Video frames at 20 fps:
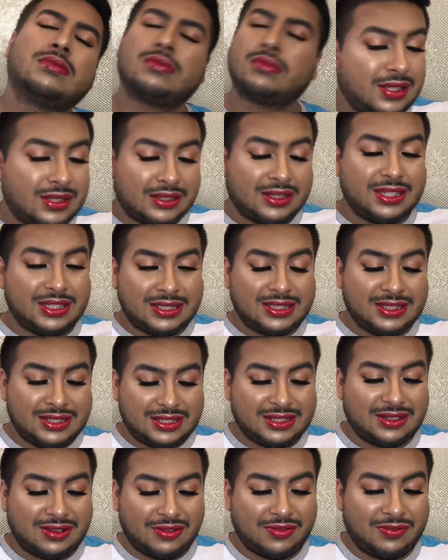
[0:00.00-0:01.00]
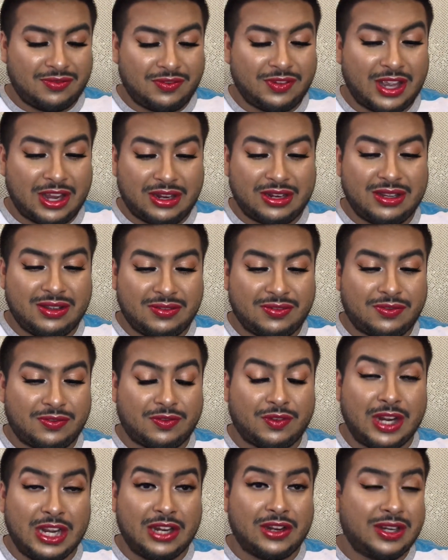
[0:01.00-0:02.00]
This is very
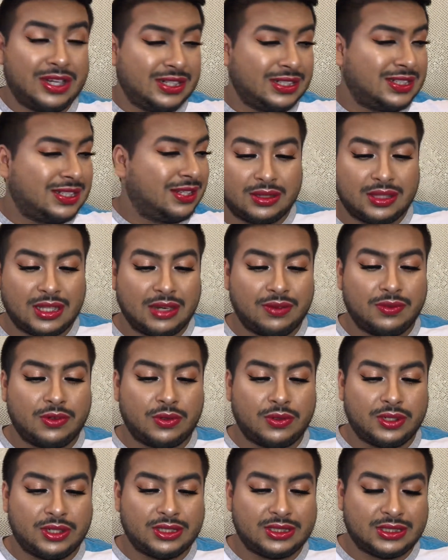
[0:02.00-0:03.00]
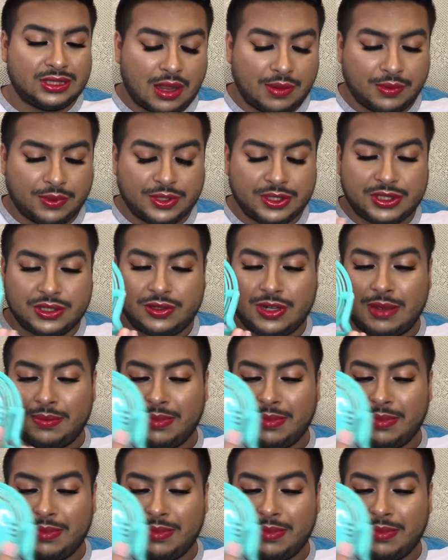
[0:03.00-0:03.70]
fragrant. Then, of course, I'm going to grab my